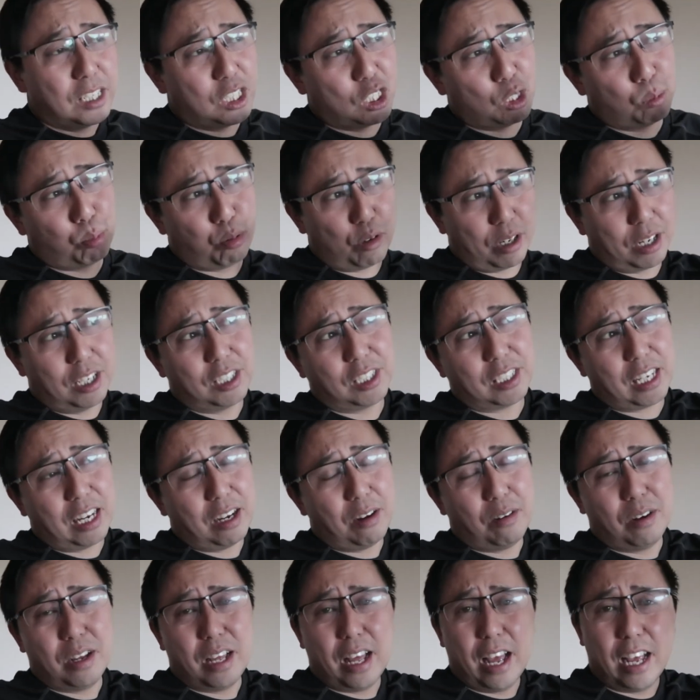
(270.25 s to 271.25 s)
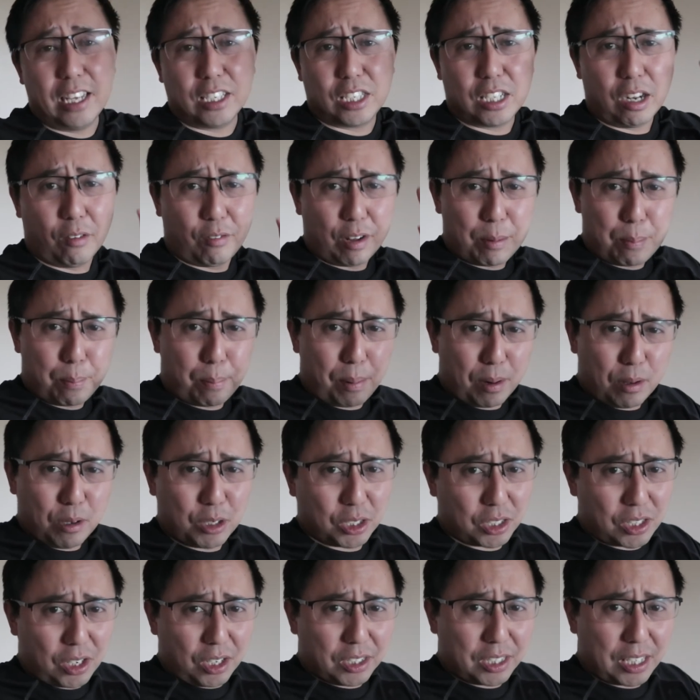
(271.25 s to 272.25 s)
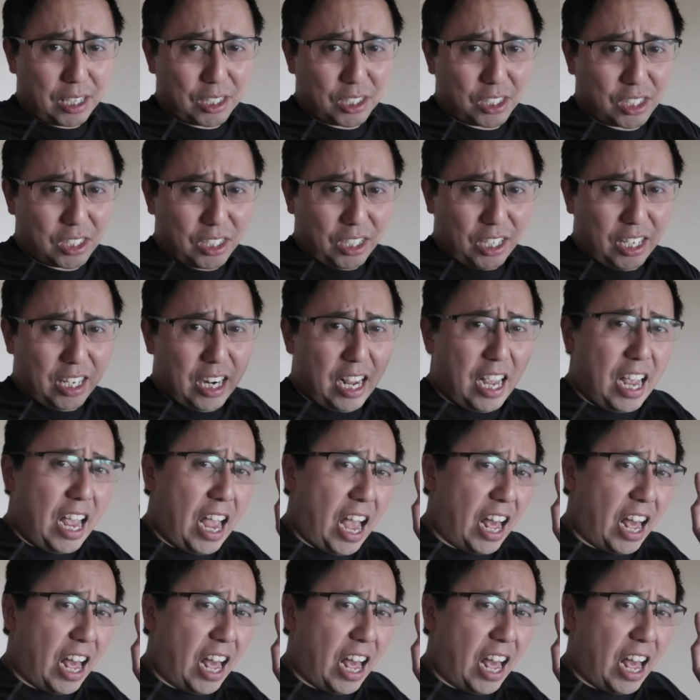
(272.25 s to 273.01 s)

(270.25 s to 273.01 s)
Spring is out. It's lovely blue skies outside.